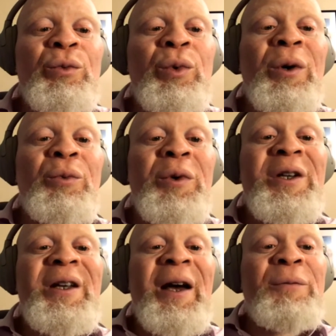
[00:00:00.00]
we
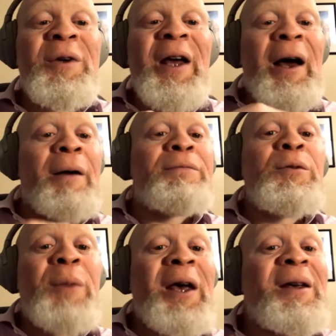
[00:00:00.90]
we have to
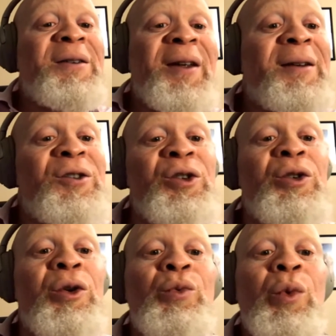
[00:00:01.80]
pay attention
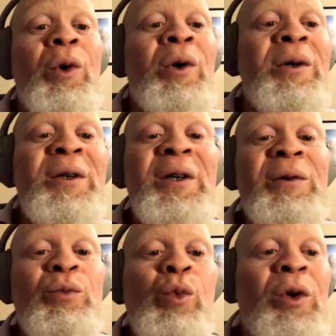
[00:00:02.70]
to what
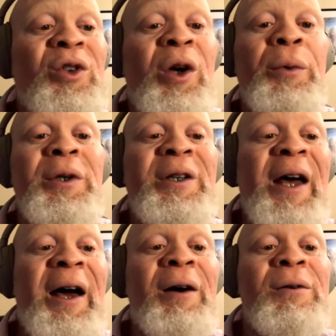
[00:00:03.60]
what's going
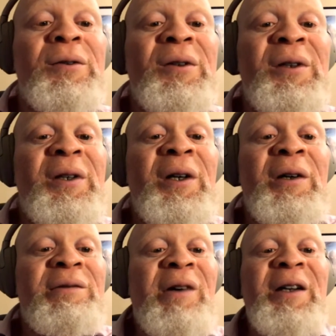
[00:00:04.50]
down.
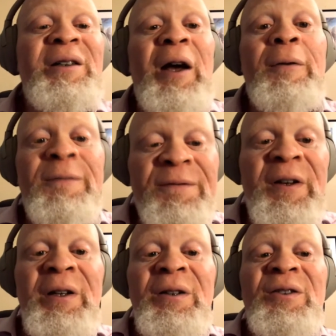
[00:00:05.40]
Right now,
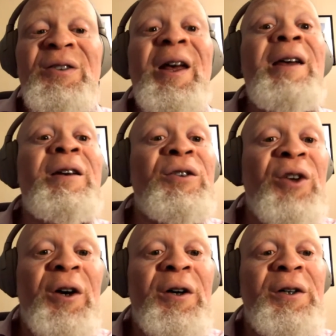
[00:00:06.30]
things take a
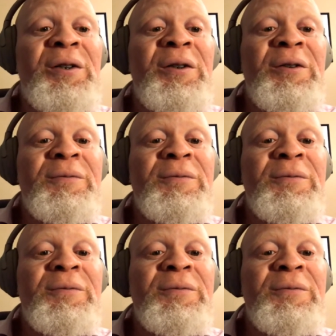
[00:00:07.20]
turn,